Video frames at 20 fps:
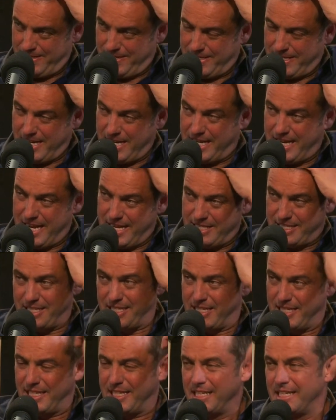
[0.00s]
Can I
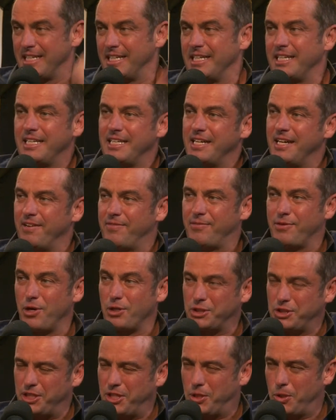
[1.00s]
get
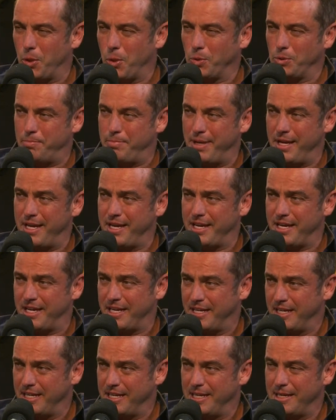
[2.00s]
frosty cold beer
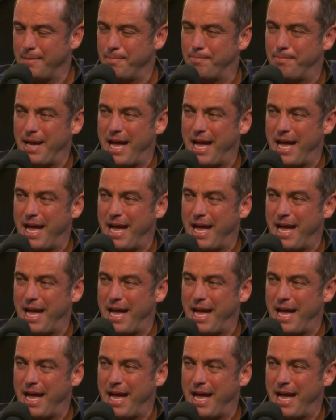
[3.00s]
in